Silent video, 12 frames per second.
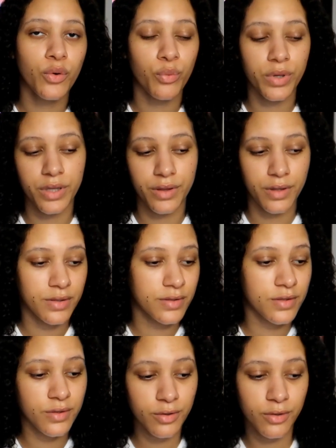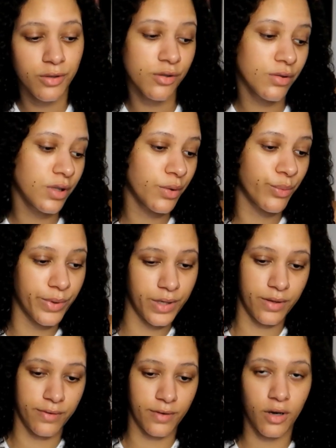with school,
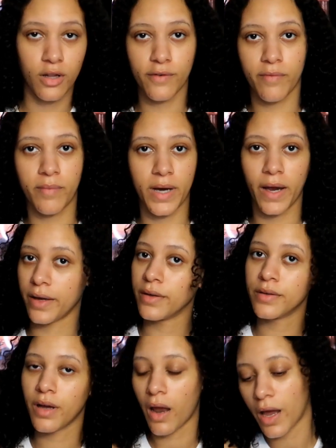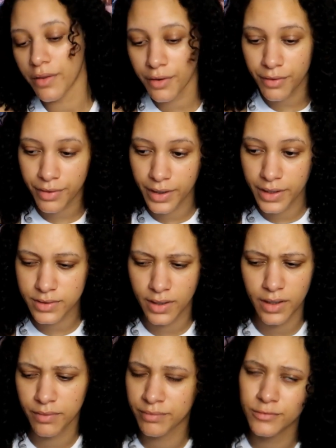with all of my other things.
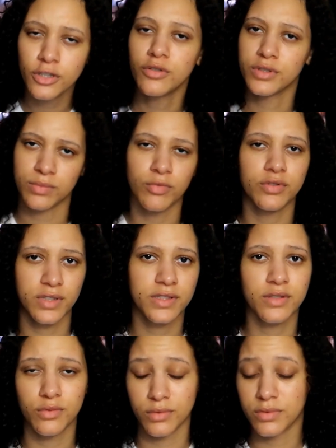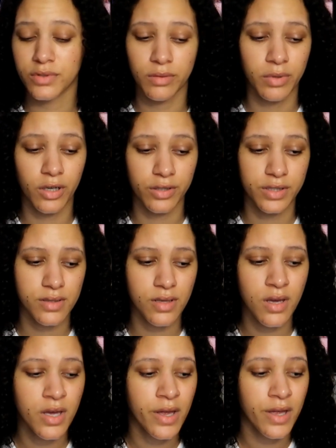Like, no, it's mostly school, to be honest.
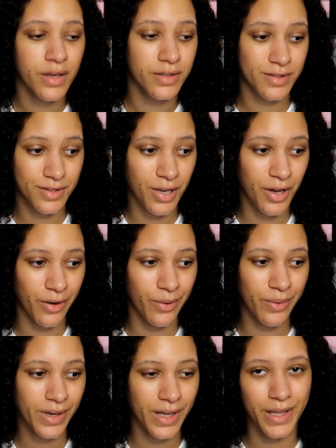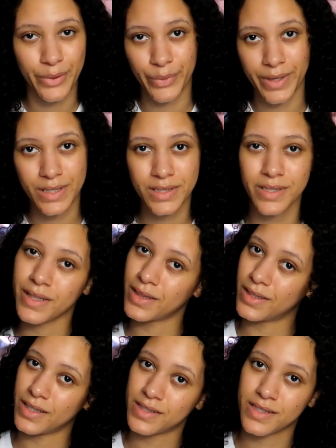So anyways,
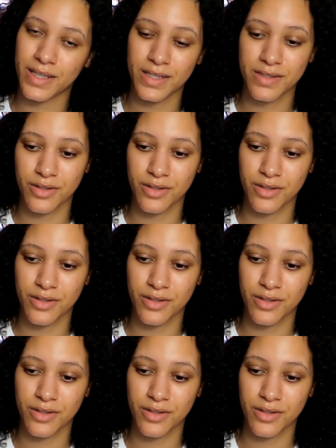let's get